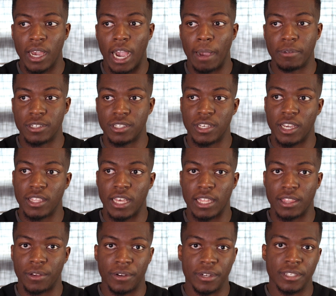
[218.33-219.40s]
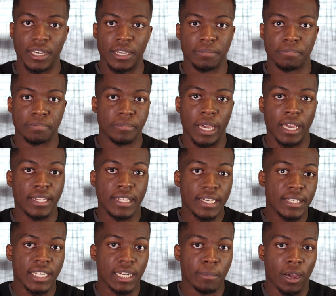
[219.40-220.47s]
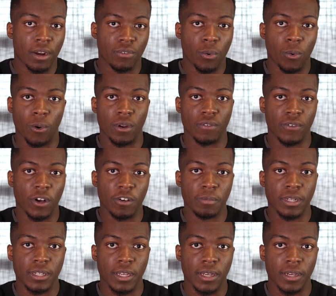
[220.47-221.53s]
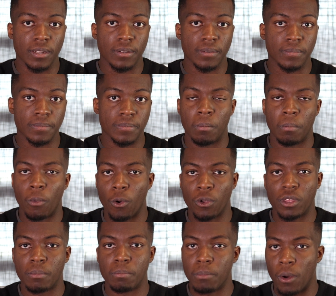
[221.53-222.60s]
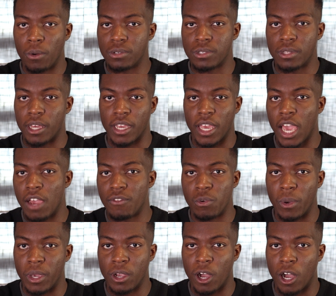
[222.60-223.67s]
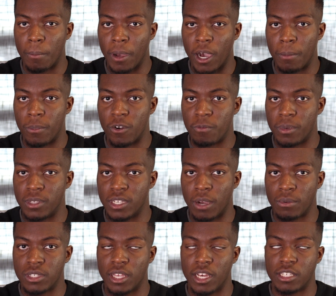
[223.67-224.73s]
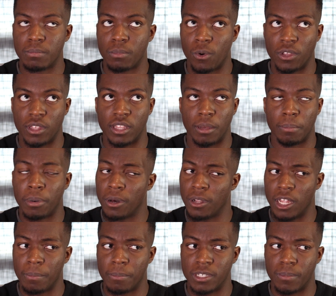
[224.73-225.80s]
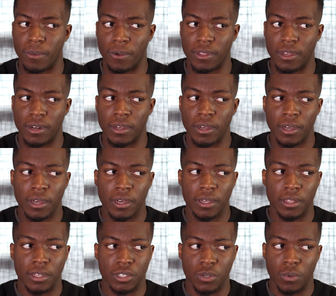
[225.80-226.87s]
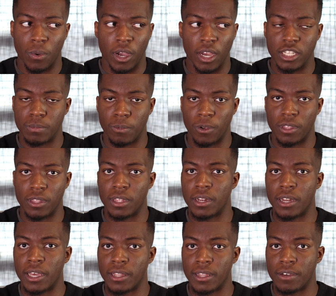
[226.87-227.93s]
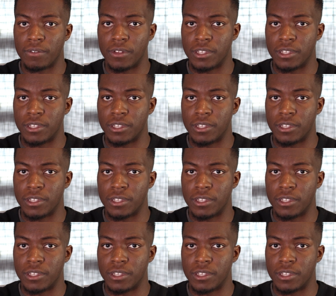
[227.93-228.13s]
I'm just saying that there is a decent amount of core involvement in it. More than most like heavyweight compound movements. I would say that's more than the pull-up, it's more than the squat, it's more than the deadlift.